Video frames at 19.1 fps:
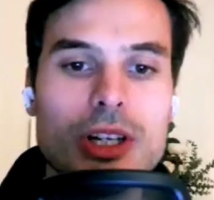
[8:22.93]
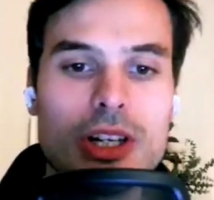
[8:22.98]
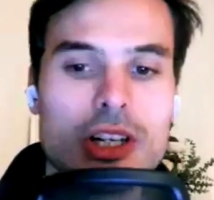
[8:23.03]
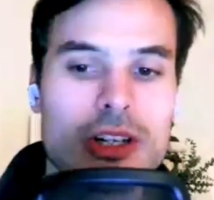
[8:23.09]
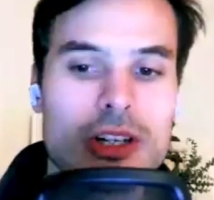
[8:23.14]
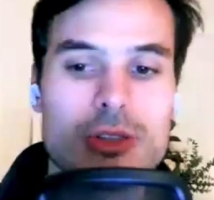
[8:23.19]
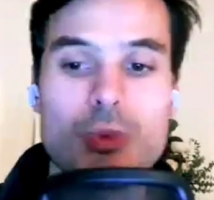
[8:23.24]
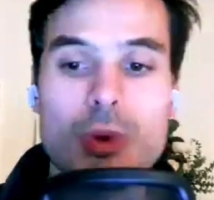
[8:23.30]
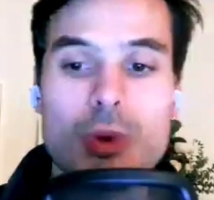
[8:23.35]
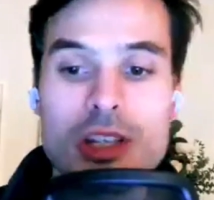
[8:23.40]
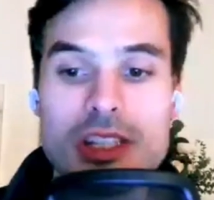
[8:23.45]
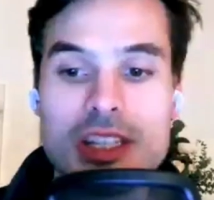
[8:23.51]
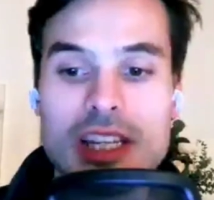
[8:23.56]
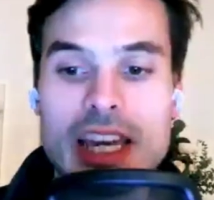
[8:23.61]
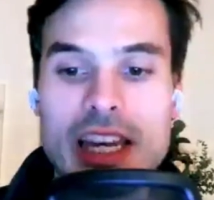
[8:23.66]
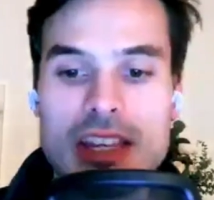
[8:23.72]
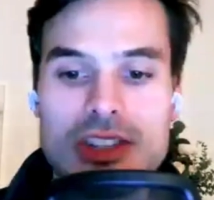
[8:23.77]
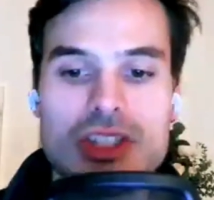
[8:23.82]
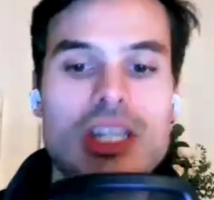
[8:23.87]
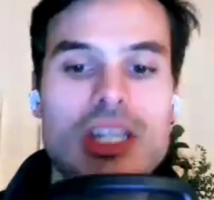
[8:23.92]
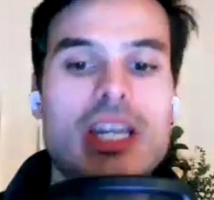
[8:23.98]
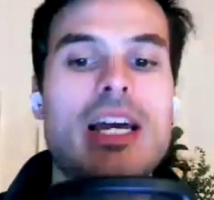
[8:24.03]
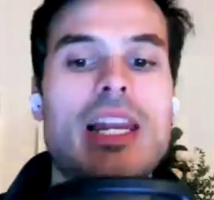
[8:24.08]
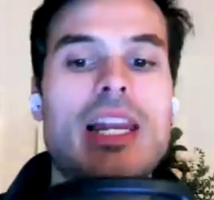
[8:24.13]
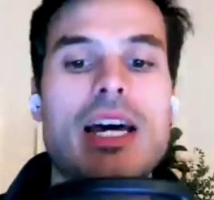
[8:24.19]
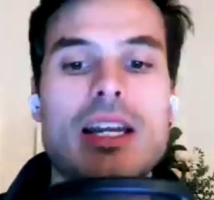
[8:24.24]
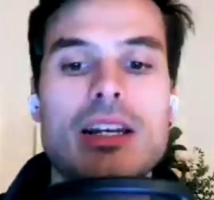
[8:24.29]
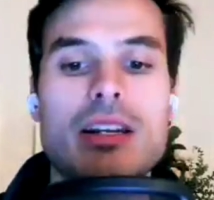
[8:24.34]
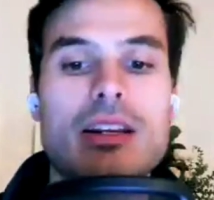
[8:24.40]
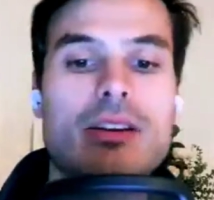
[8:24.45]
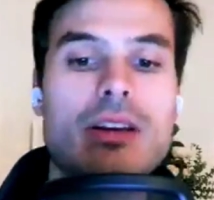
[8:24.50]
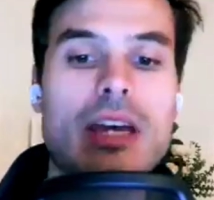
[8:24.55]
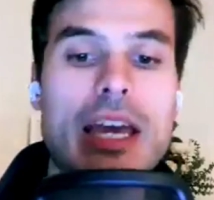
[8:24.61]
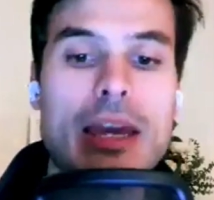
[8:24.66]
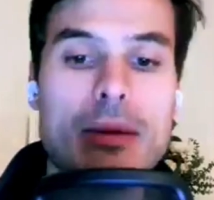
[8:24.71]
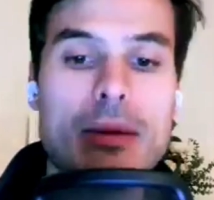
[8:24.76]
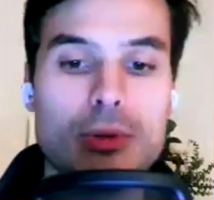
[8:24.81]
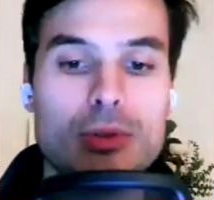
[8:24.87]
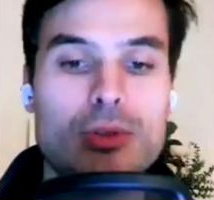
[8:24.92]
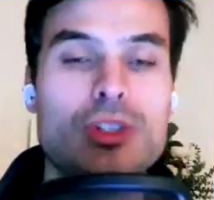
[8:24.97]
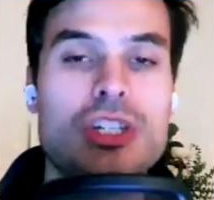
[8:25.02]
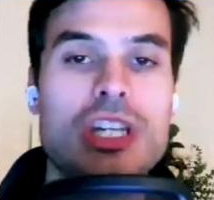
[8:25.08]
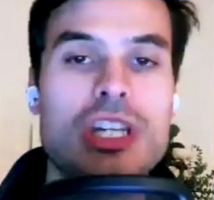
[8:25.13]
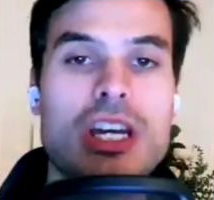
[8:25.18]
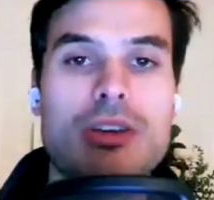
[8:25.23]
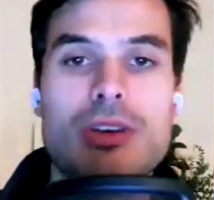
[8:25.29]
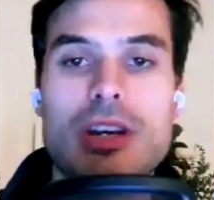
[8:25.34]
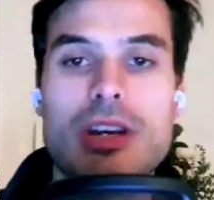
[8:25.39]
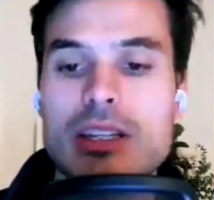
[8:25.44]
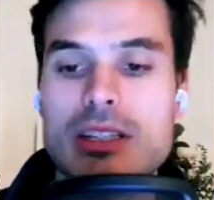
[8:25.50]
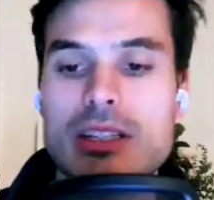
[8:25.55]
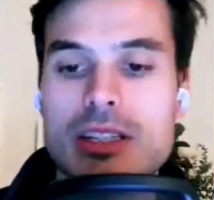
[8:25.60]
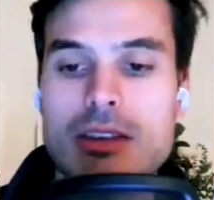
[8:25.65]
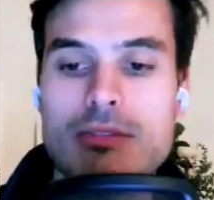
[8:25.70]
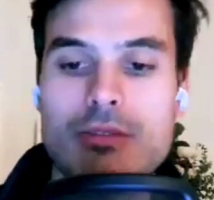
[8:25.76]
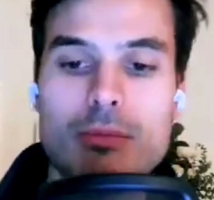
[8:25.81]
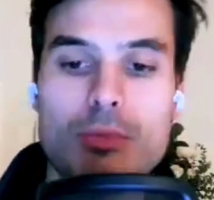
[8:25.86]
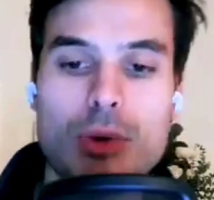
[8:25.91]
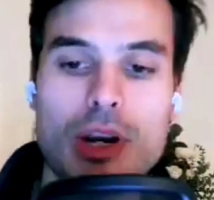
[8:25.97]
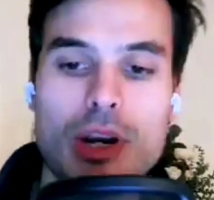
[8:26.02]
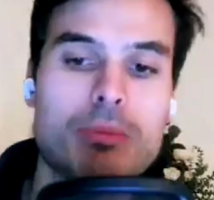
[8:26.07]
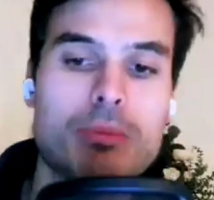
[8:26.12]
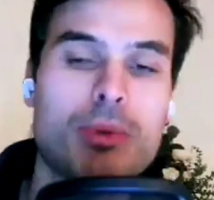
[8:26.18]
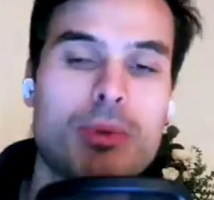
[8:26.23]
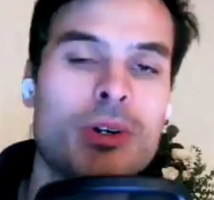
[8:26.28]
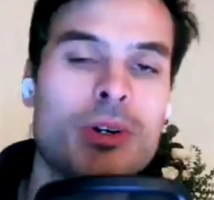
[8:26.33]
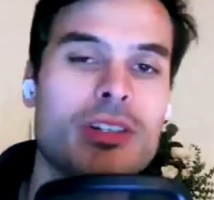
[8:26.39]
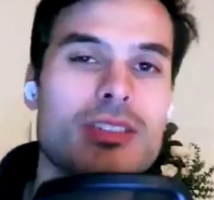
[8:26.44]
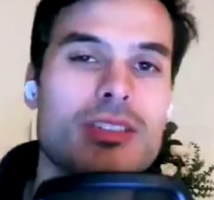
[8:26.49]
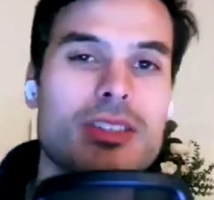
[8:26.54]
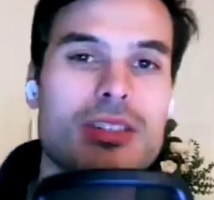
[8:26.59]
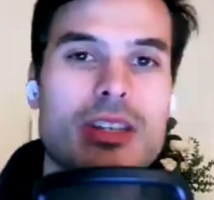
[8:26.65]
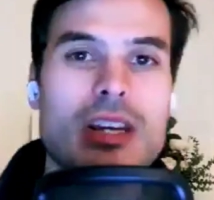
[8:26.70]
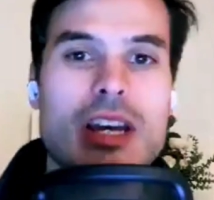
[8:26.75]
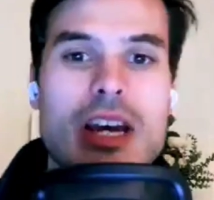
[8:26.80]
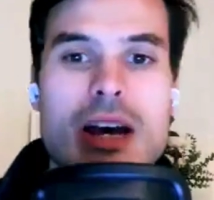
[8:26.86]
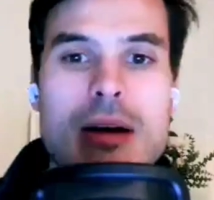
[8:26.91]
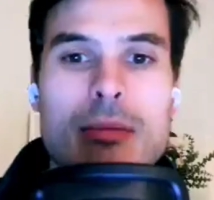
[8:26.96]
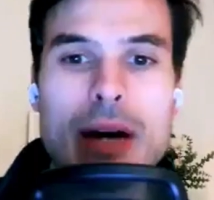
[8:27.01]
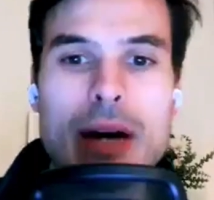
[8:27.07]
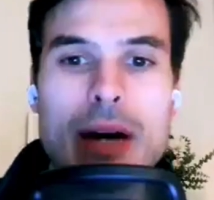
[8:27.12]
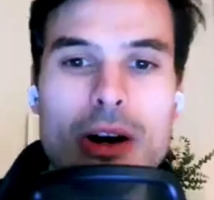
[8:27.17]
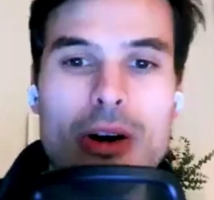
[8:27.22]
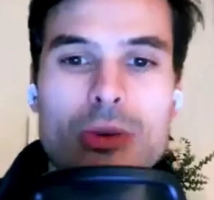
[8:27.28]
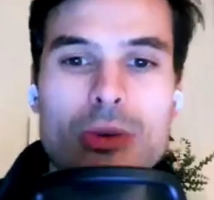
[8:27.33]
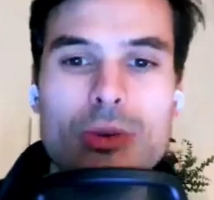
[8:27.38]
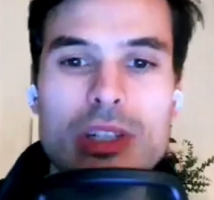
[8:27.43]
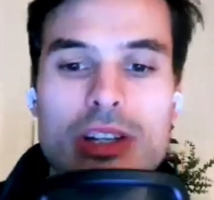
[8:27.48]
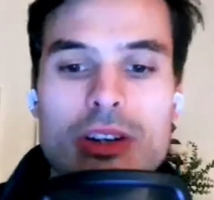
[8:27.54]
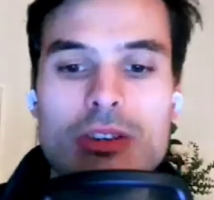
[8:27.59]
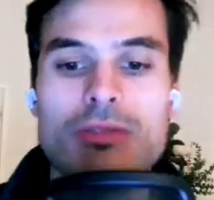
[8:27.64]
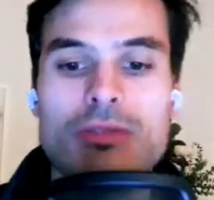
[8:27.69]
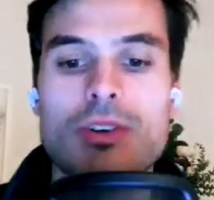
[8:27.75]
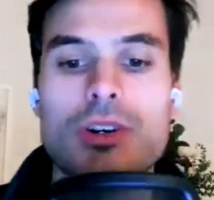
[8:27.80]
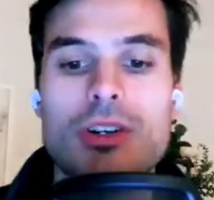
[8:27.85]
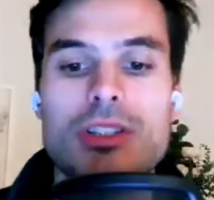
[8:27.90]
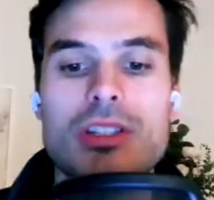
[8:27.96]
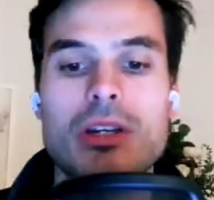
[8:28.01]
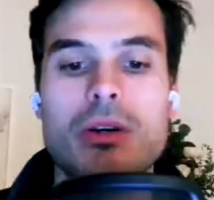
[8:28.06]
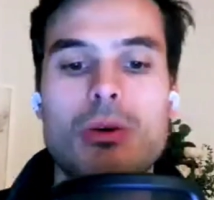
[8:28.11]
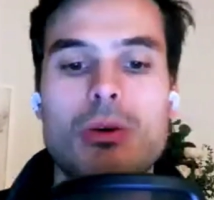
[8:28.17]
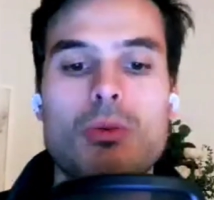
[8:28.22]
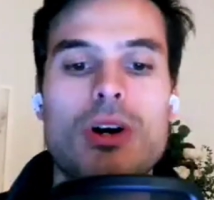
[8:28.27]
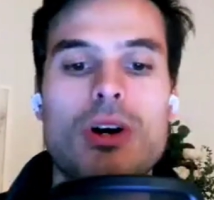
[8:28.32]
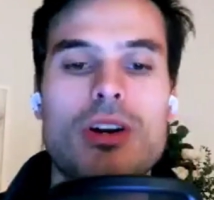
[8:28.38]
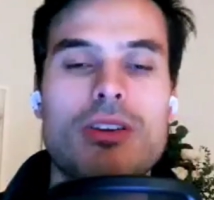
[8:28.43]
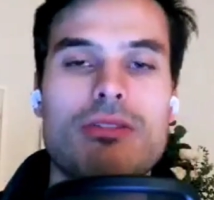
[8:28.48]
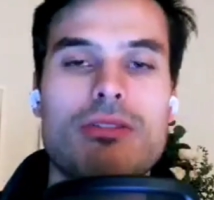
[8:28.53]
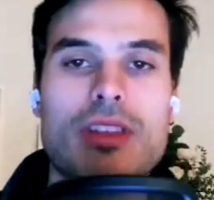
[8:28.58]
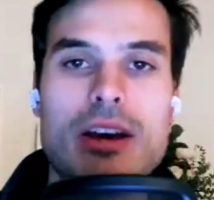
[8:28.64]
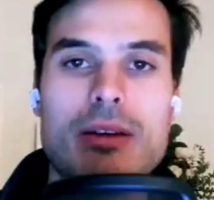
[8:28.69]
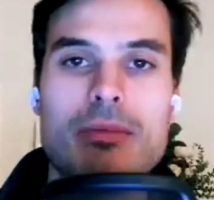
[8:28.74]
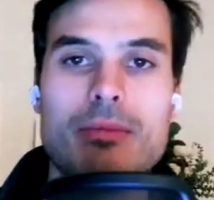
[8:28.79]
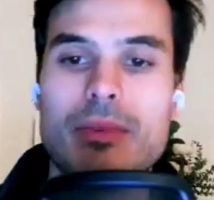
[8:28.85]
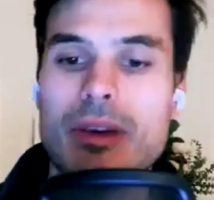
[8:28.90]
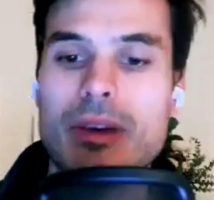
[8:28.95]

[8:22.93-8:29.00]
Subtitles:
because once again, Chingalan able to generate 7 break points but only converting one of them.